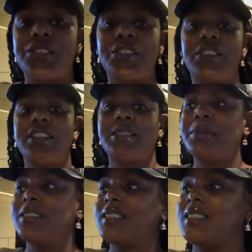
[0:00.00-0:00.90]
So it's
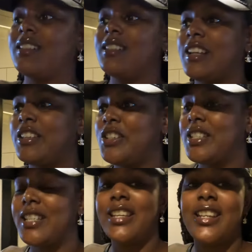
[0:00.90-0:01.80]
basically like
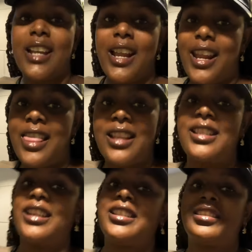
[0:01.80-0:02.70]
you're taking another
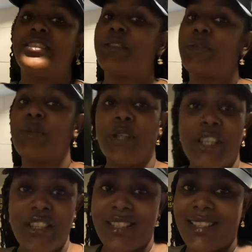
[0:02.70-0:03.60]
taxi to
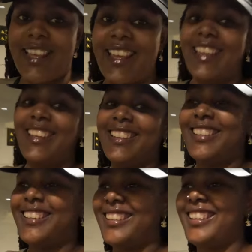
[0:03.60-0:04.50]
where you're staying.
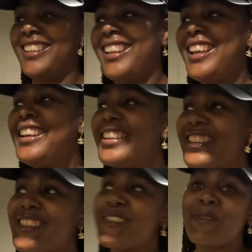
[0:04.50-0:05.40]

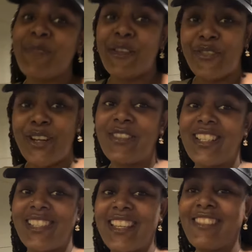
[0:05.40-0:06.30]
So when my friend
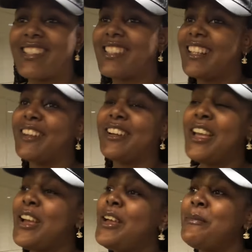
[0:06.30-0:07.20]
was here, I was like,
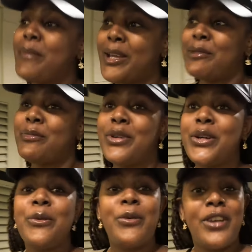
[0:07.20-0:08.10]
ma'am,
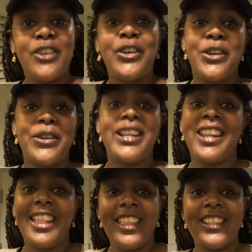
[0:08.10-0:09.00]
we are going on
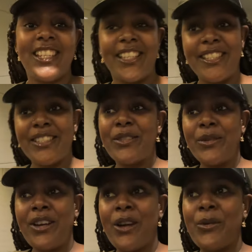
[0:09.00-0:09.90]
another taxi
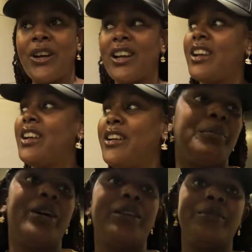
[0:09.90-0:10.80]
to our
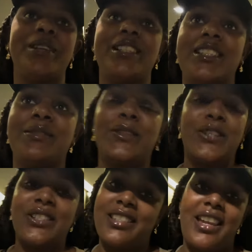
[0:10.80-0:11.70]
apartment,
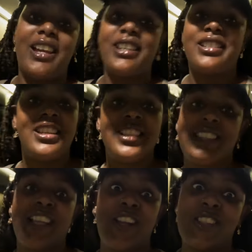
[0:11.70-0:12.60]
because yeah, it
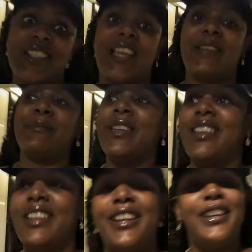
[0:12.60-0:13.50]
takes a long time.
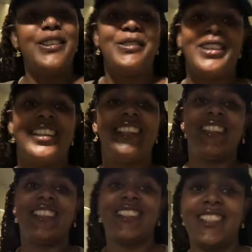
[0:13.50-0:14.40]
Anyway,
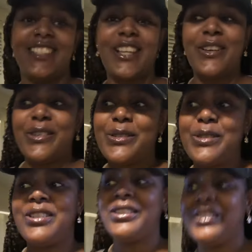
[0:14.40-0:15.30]
let's go.